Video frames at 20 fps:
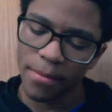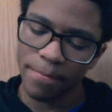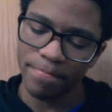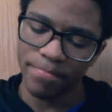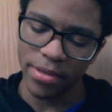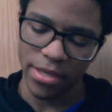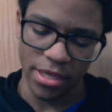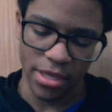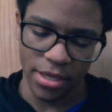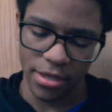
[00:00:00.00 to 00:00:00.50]

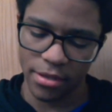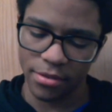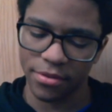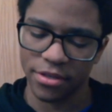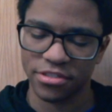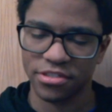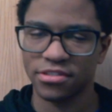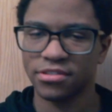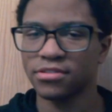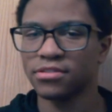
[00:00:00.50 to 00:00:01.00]
be
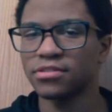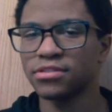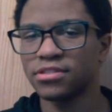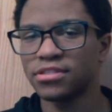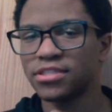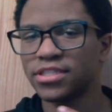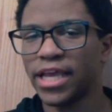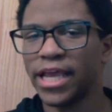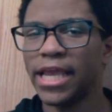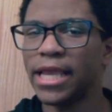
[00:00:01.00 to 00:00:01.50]
the
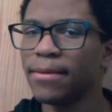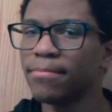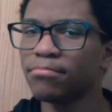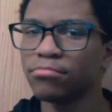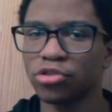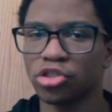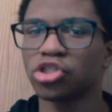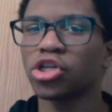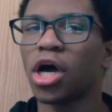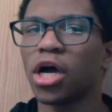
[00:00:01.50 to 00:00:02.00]
same
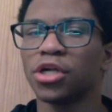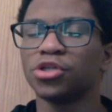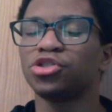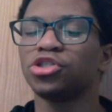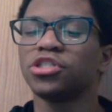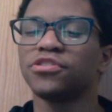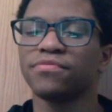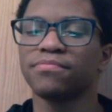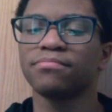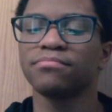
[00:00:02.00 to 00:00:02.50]

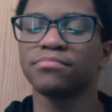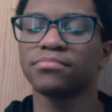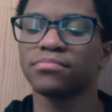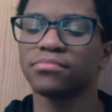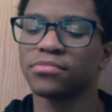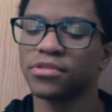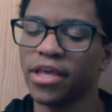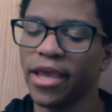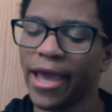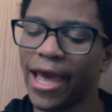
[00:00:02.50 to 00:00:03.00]
Sanji from
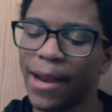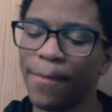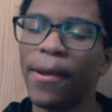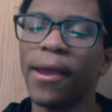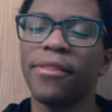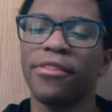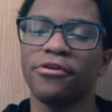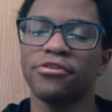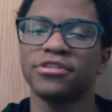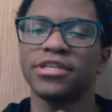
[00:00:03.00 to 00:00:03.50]
the
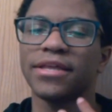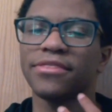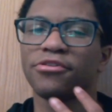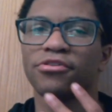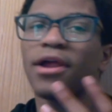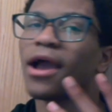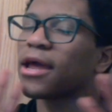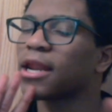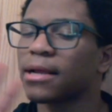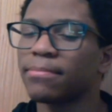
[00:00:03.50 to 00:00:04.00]
anime. They're saying they're
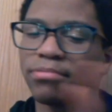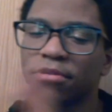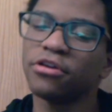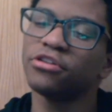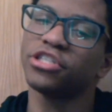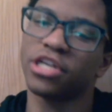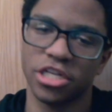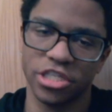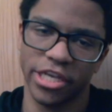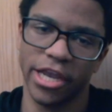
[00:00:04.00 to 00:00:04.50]
not going to completely
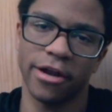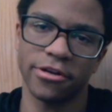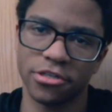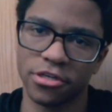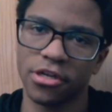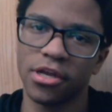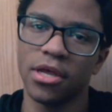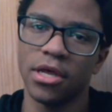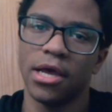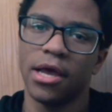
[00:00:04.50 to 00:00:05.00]
change his character.